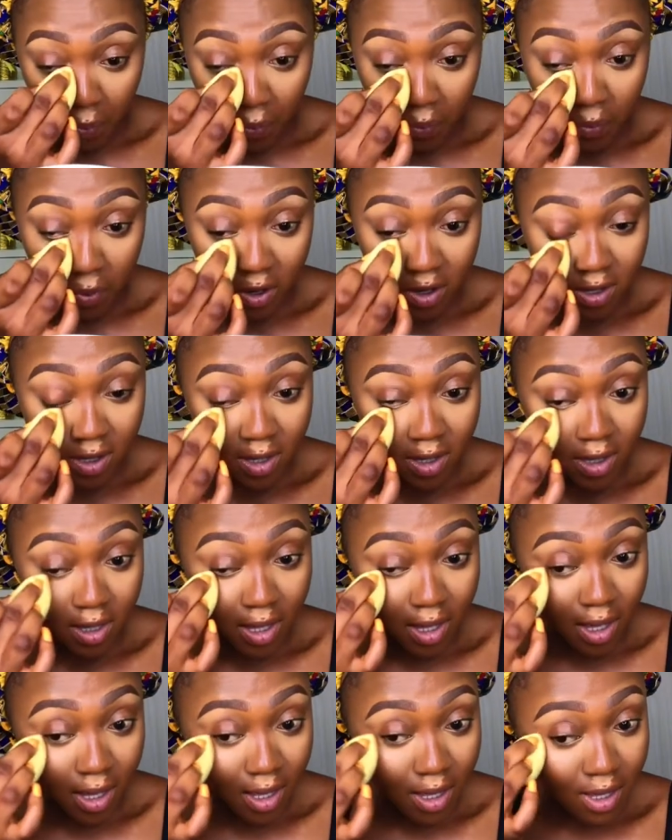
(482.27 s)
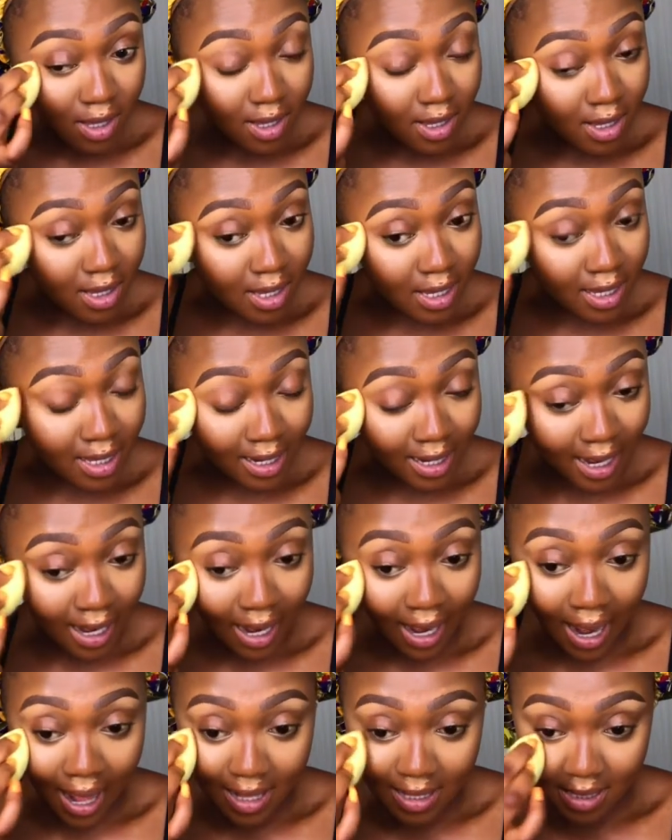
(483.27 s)
First day in
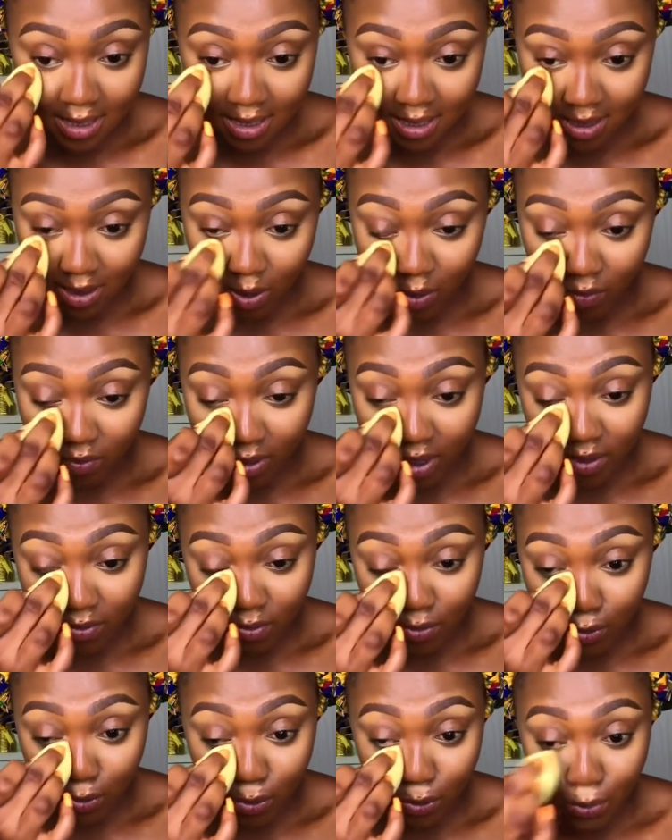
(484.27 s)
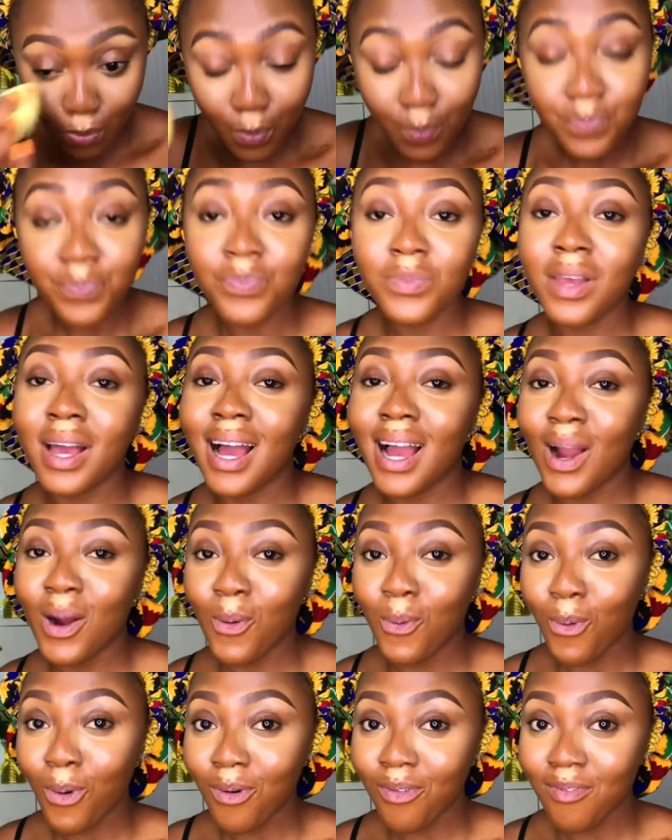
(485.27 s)
class of level 2, I
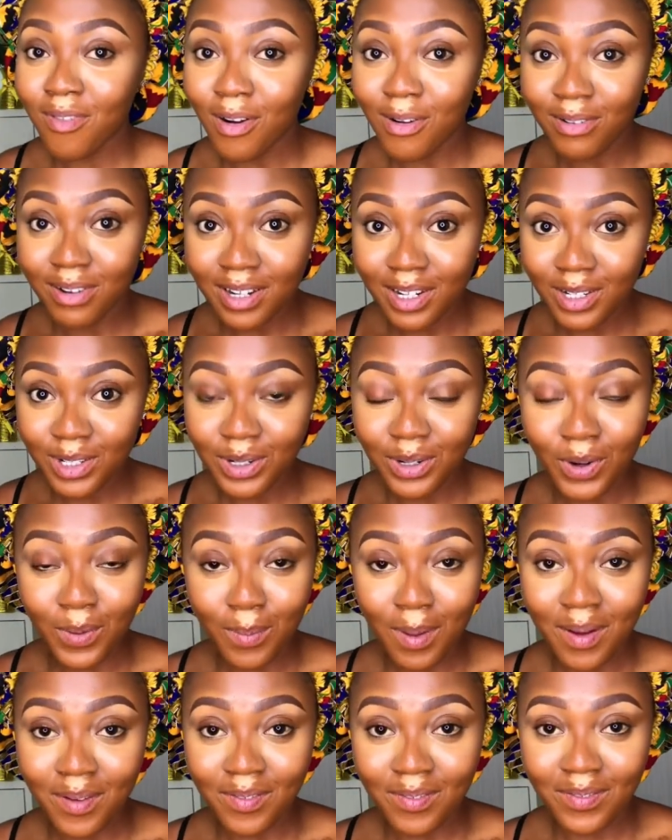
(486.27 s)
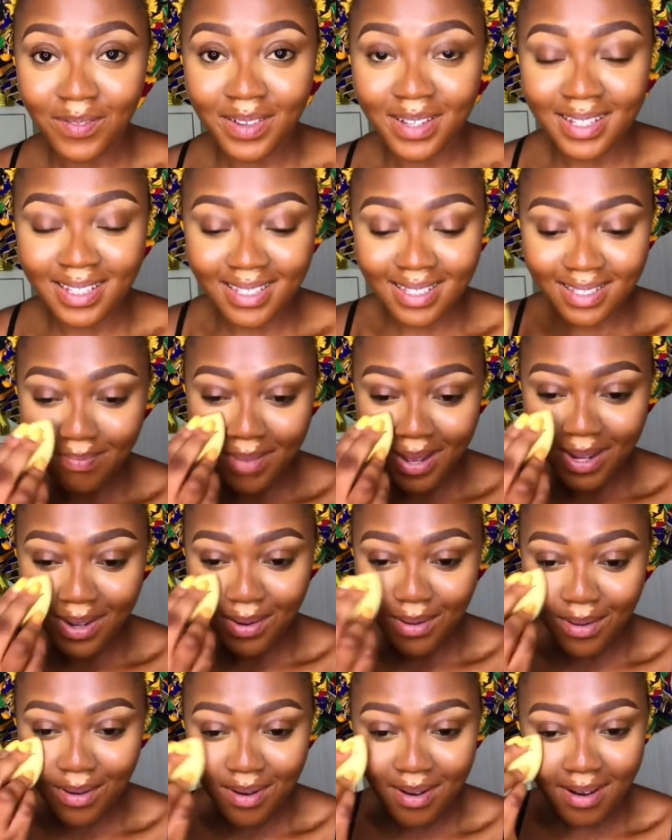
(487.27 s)
wore foundation on my face. My
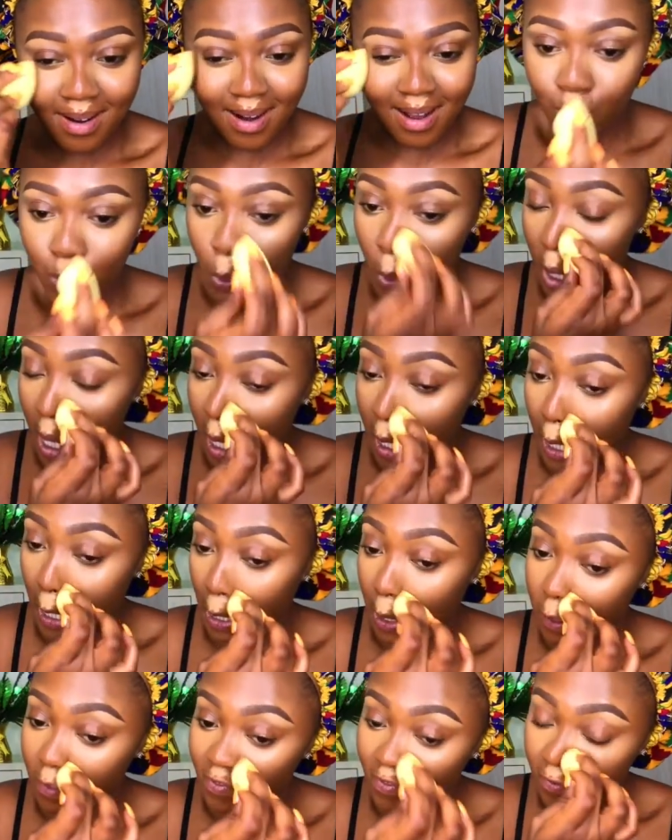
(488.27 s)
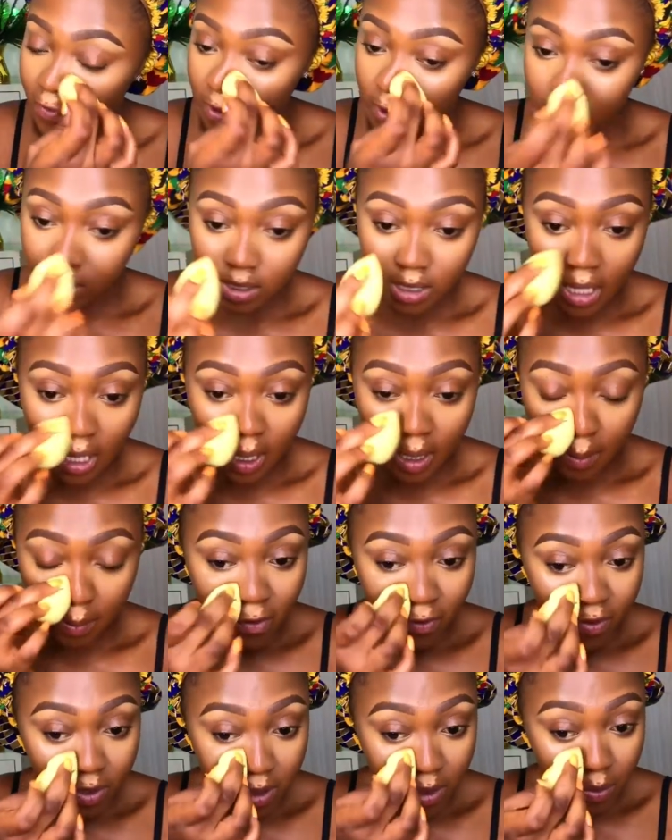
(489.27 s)
god, you know, like the first
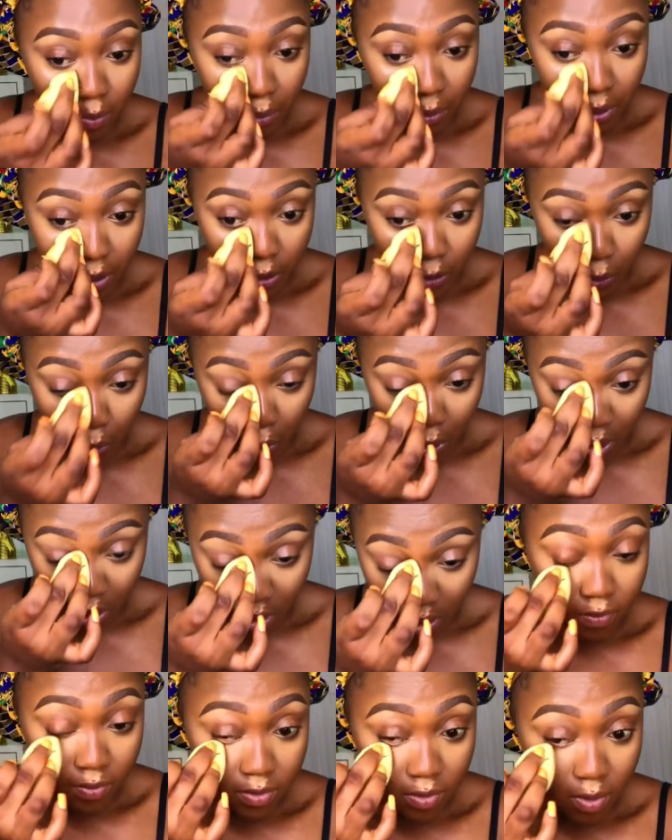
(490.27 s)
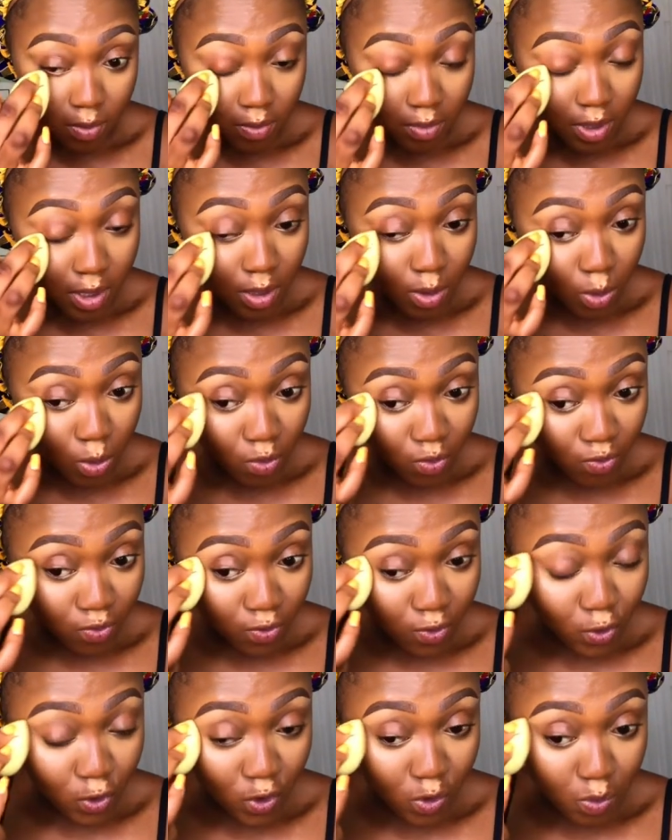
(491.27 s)
impression, something you've
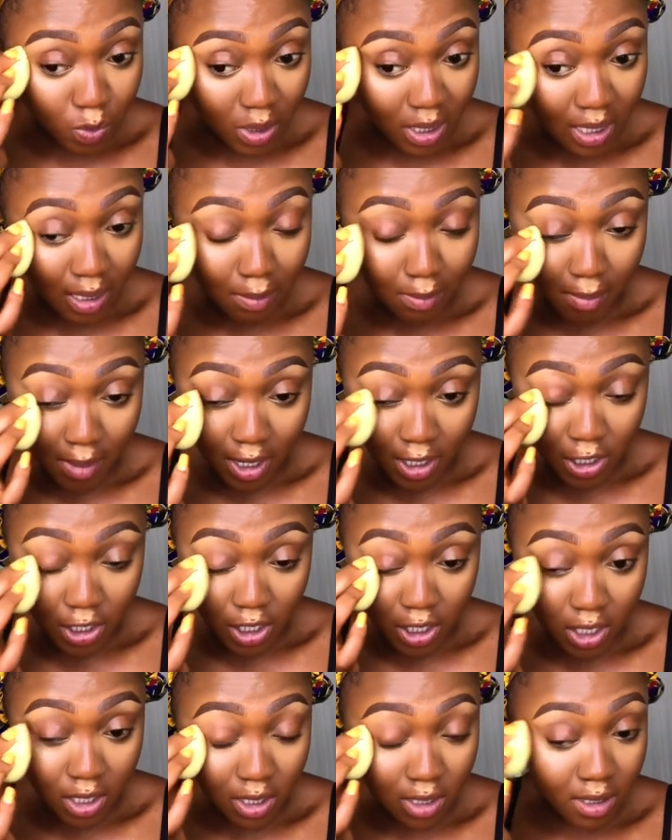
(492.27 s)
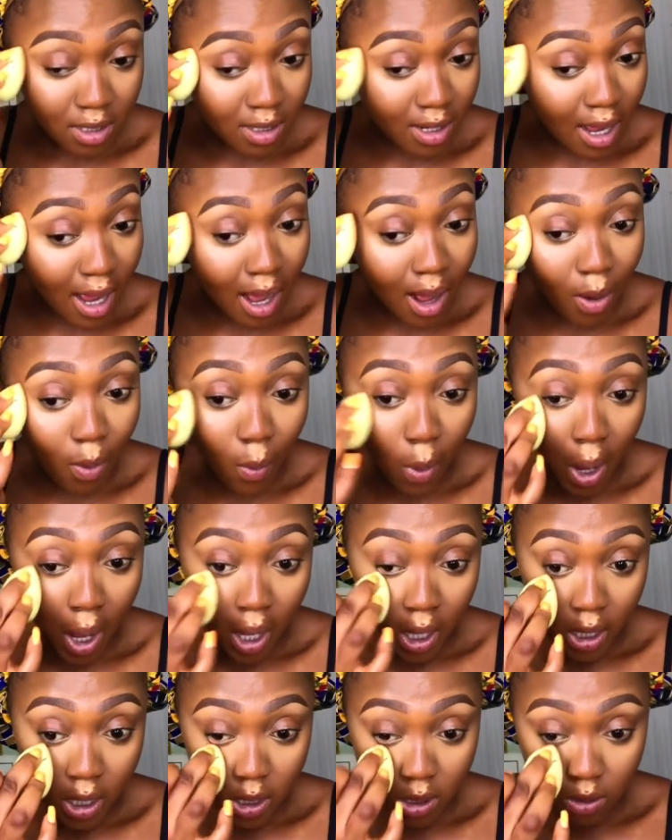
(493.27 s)
just been imagining how
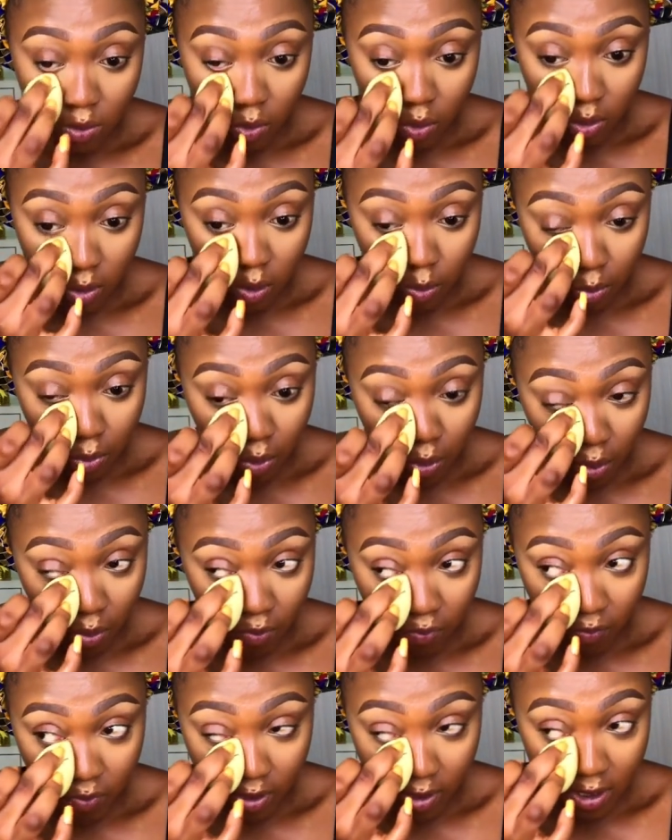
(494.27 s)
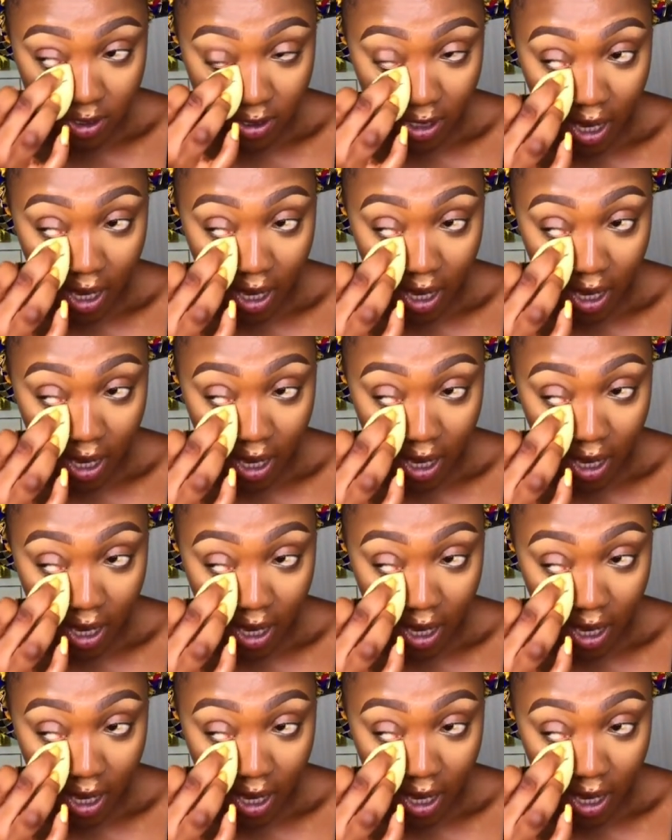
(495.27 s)
it's going to be on your face.